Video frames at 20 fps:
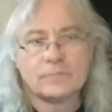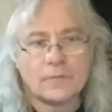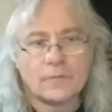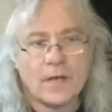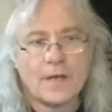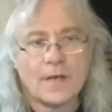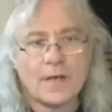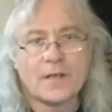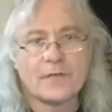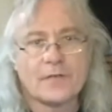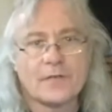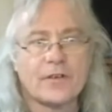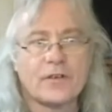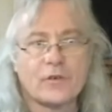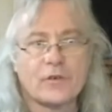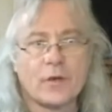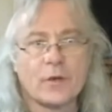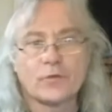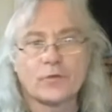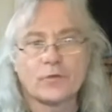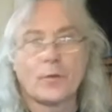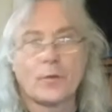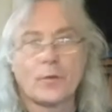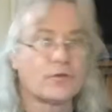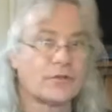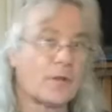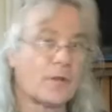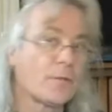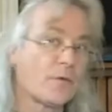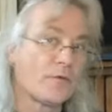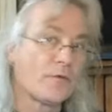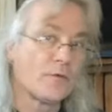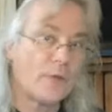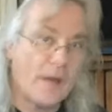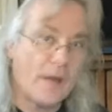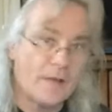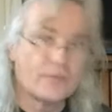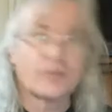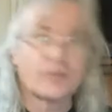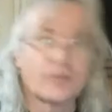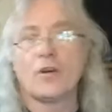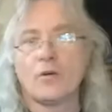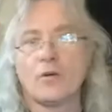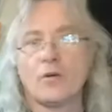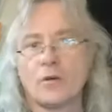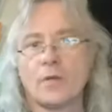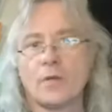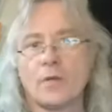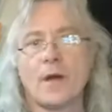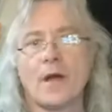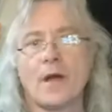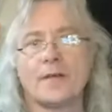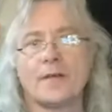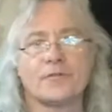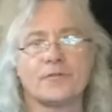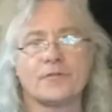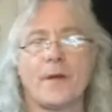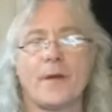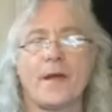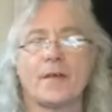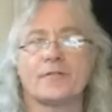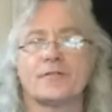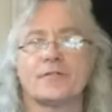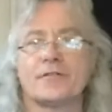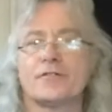on that video that was posted up a few days ago on his passing.